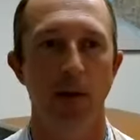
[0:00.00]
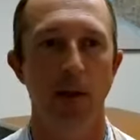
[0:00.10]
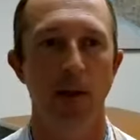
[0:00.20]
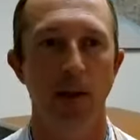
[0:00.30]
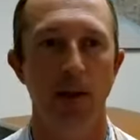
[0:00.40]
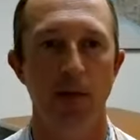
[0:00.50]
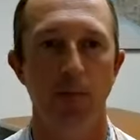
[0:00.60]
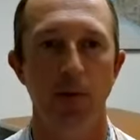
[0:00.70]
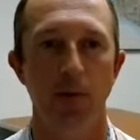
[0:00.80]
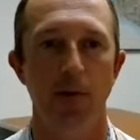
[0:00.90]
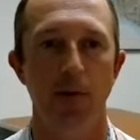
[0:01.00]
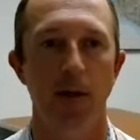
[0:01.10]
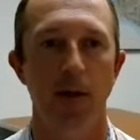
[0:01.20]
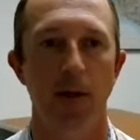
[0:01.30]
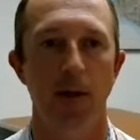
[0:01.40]
anything that's blue, you can
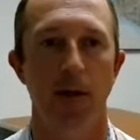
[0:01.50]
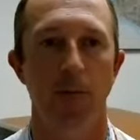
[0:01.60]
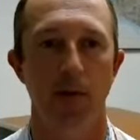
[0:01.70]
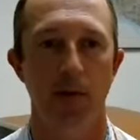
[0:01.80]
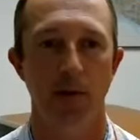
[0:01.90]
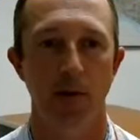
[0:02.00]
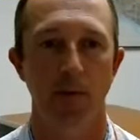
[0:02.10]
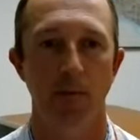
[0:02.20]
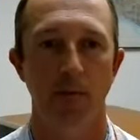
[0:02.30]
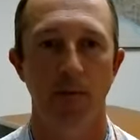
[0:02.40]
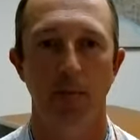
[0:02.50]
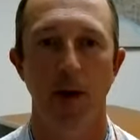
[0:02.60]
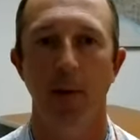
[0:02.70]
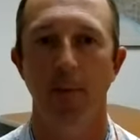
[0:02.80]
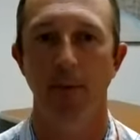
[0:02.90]
click on, there's a
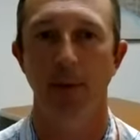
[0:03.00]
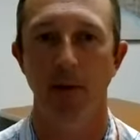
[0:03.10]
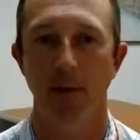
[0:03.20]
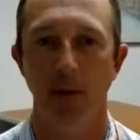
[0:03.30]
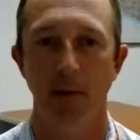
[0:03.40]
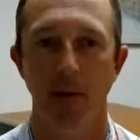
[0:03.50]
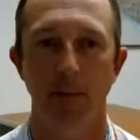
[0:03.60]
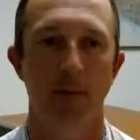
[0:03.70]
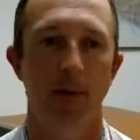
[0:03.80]
pop-up that'll come up.